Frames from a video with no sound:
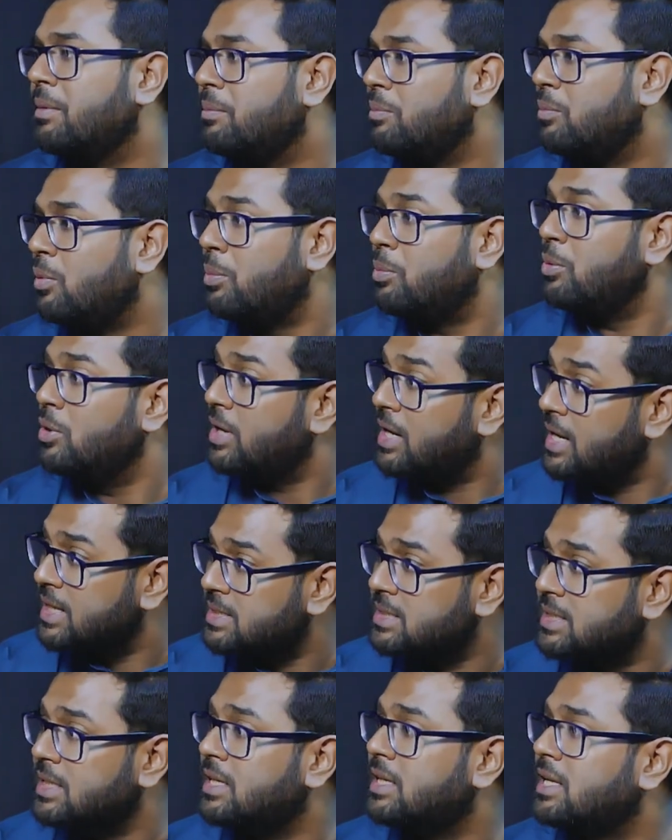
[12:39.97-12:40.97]

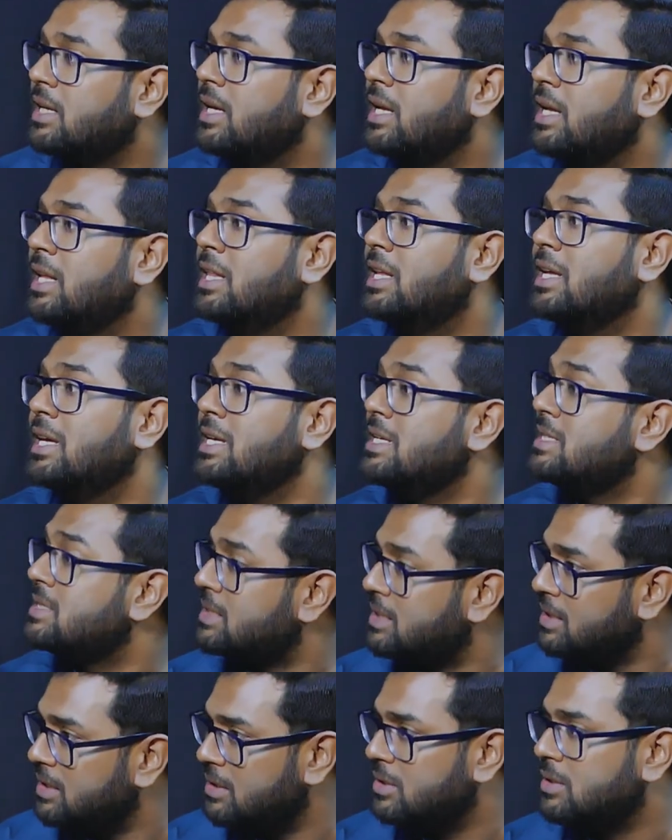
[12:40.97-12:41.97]
popularized it in the
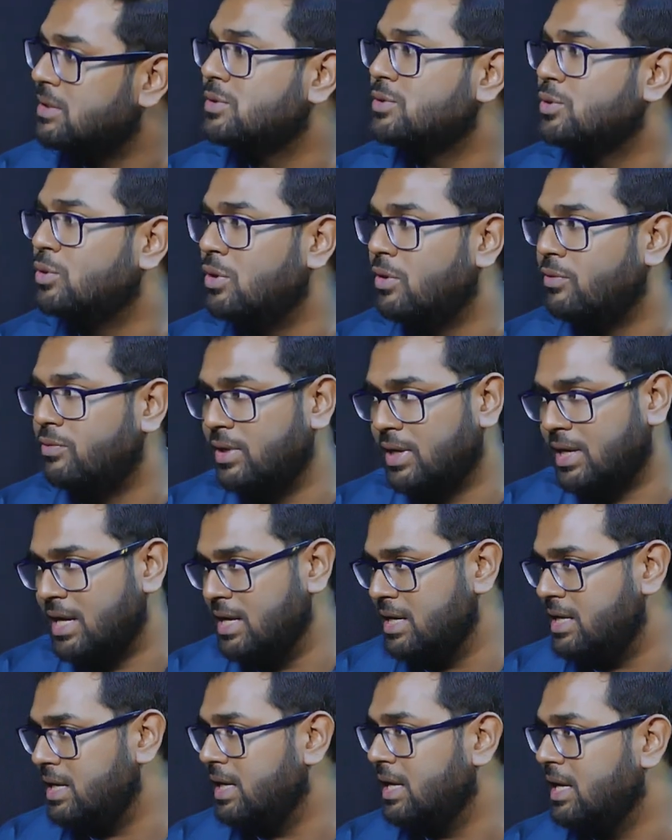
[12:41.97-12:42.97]
eastern zone of the
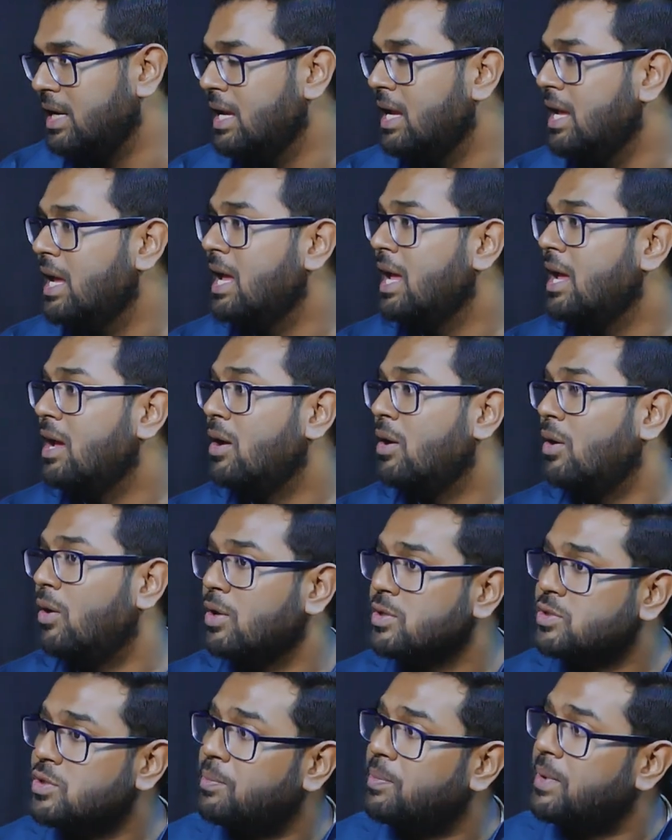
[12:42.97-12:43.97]
country.
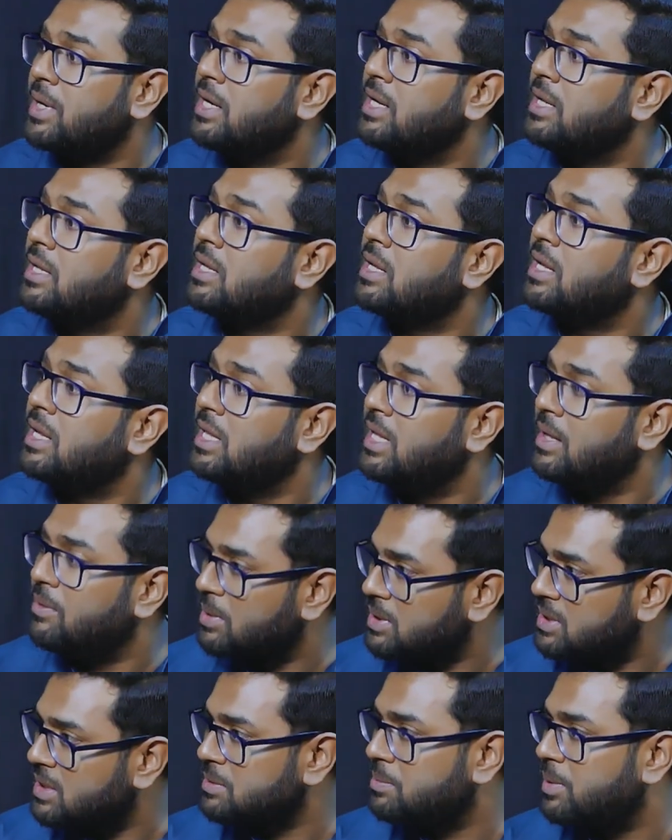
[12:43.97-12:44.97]
Also, Pandit
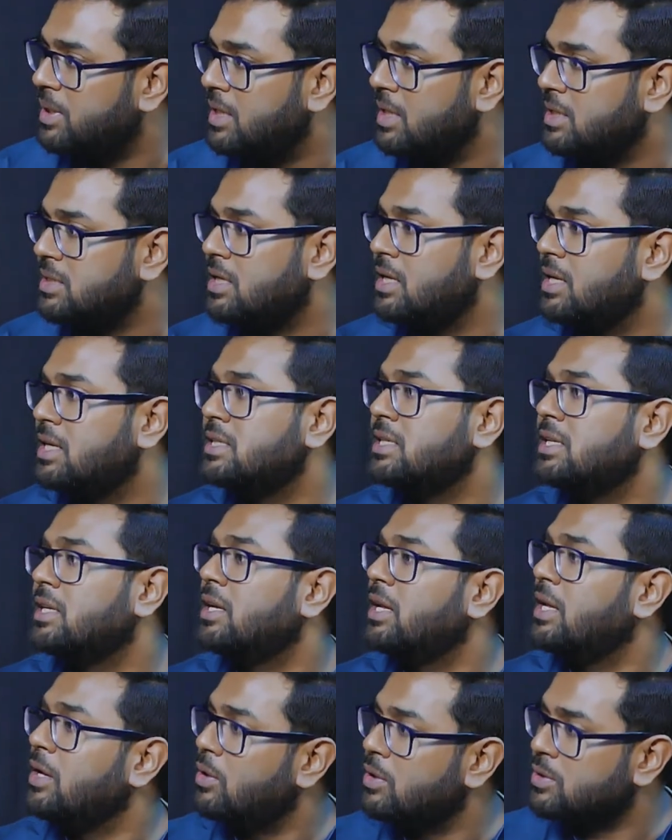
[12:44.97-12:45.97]
Devashish Bhattacharya ji,
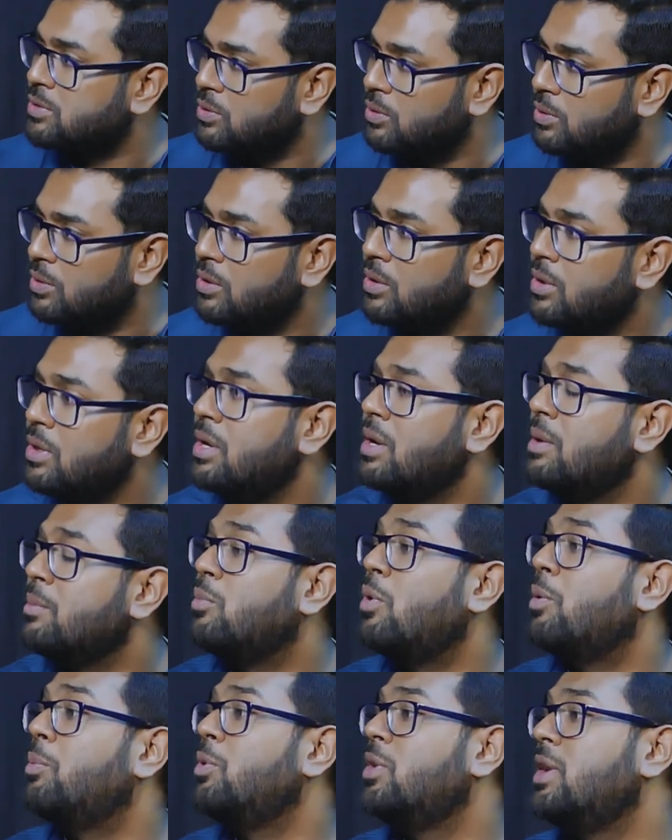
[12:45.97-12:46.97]
he also
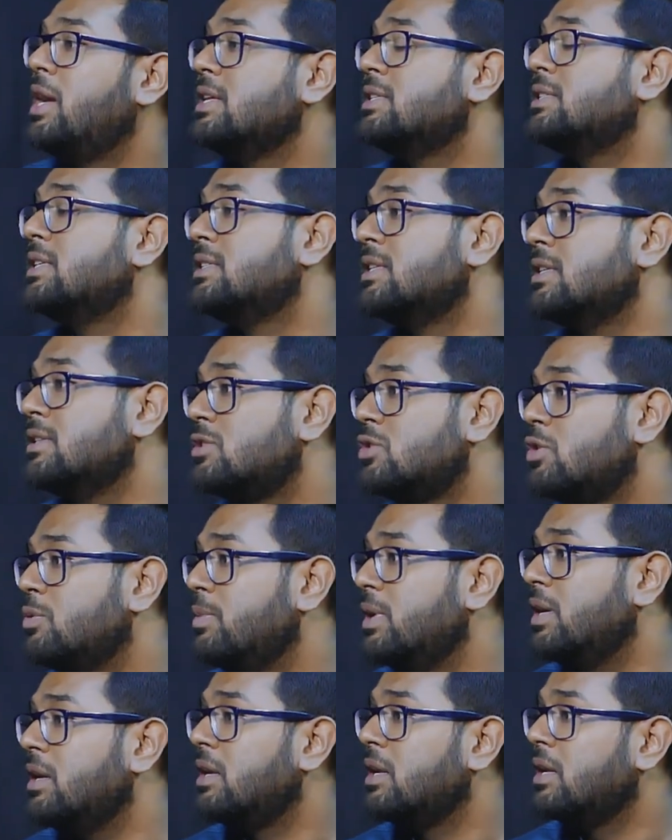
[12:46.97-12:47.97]
popularized this
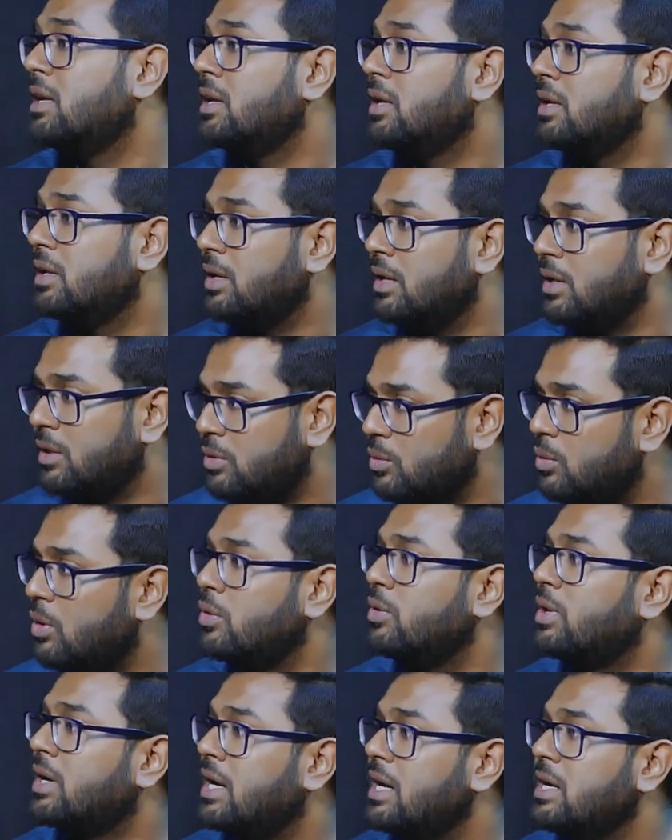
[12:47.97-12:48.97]
instrument
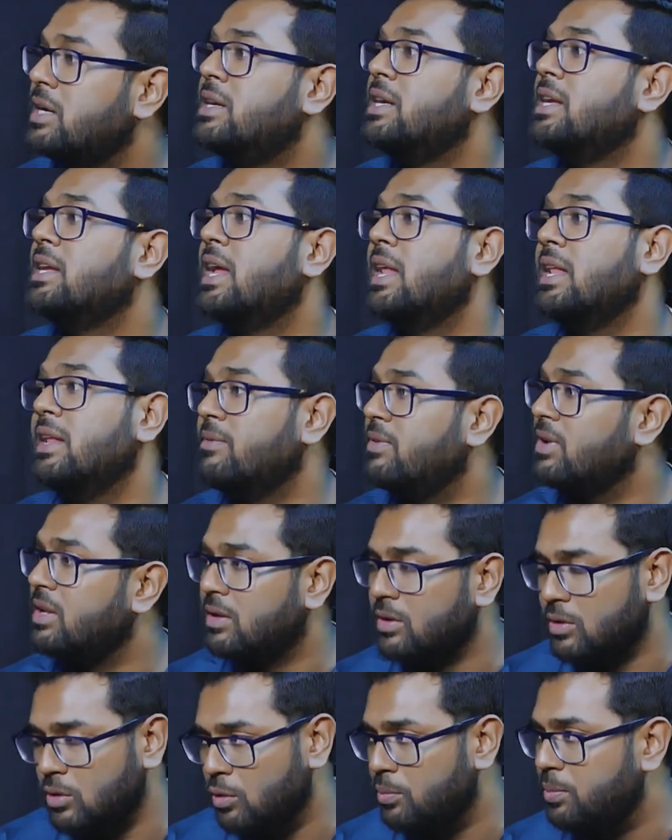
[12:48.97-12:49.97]
throughout the country and
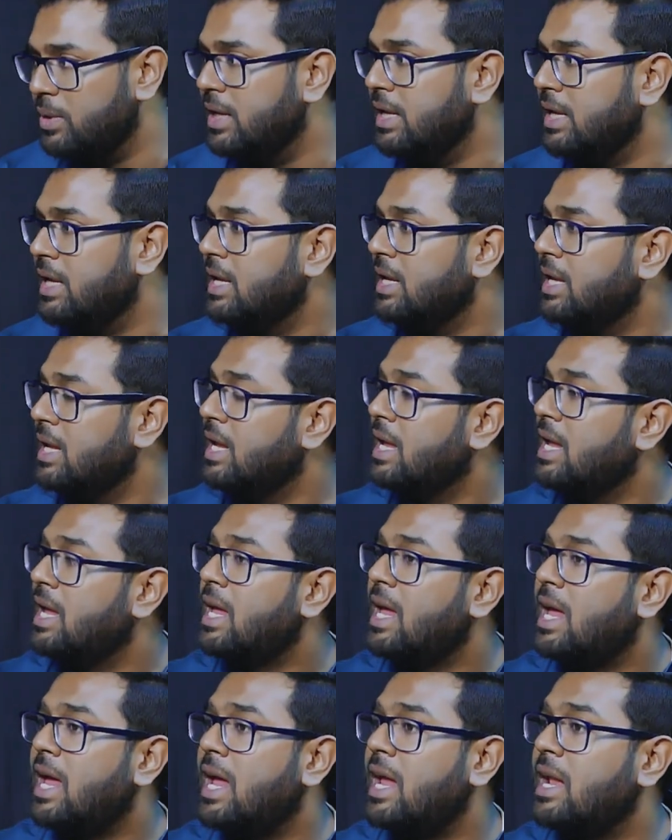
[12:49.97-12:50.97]
even globally.
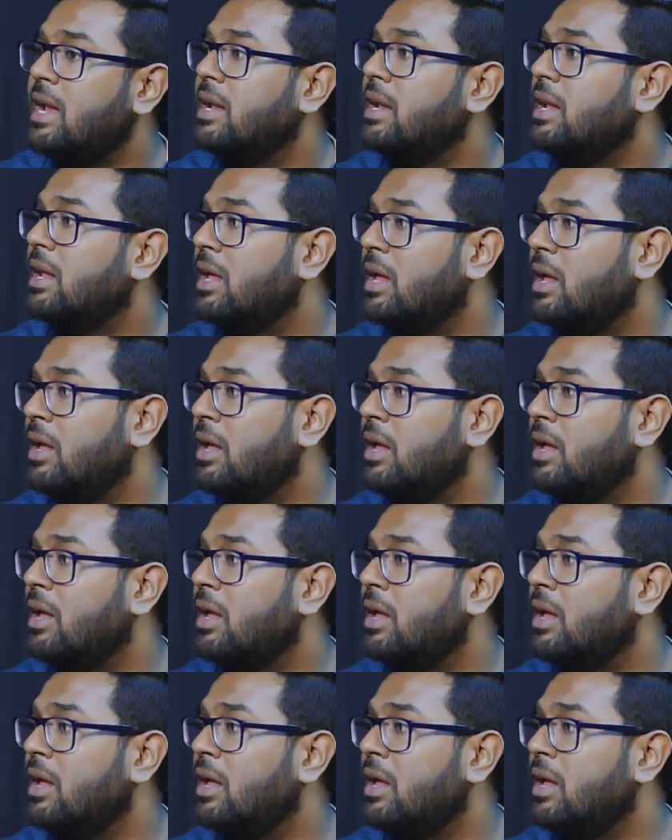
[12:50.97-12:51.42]
And